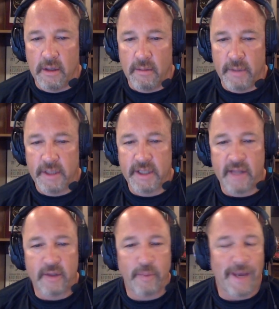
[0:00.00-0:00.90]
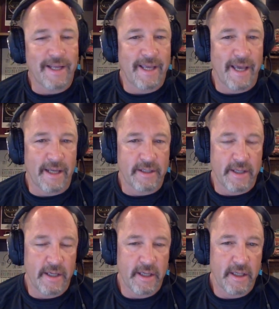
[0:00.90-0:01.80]
please allow this
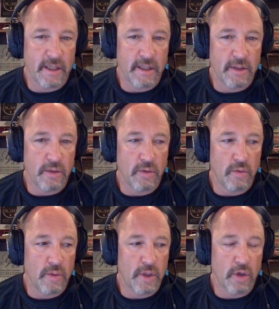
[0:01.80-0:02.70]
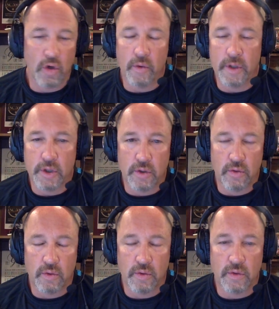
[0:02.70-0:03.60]
podcast to encourage
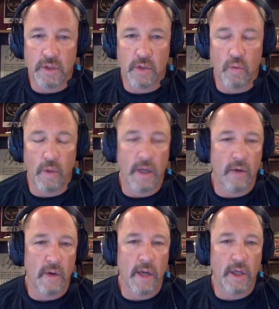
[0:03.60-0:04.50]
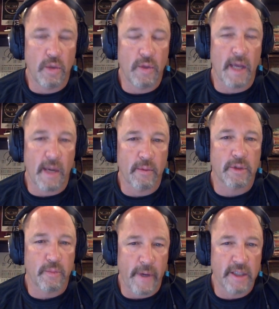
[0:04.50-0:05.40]
you to say, where are you not
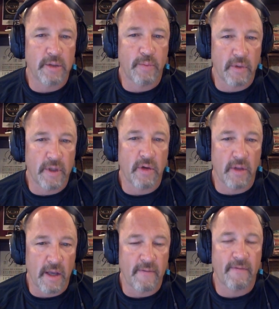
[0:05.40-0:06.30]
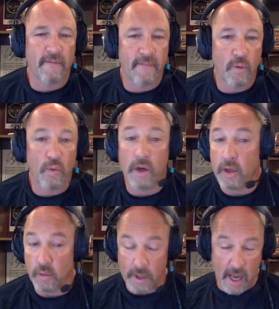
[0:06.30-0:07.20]
responsible in your life? Where are
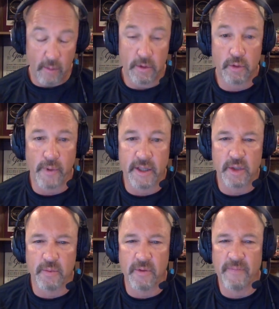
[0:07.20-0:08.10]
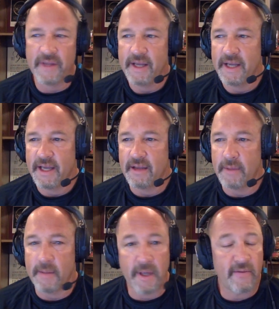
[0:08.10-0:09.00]
you not responsible? And
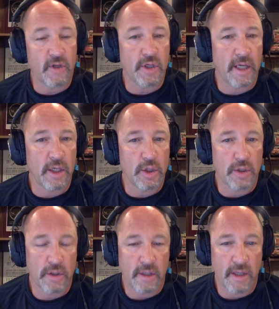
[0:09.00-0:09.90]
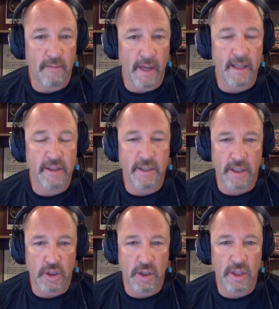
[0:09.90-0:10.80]
maybe have a change in
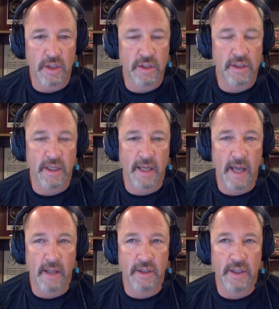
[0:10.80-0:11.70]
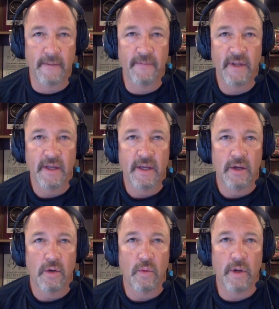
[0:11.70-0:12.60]
mindset, change in psychology,
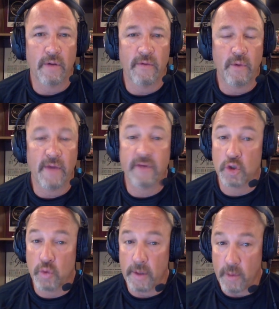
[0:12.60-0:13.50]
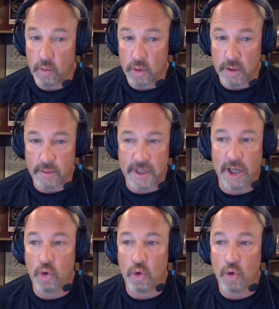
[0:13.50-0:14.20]
where if you have extreme ownership, Jocko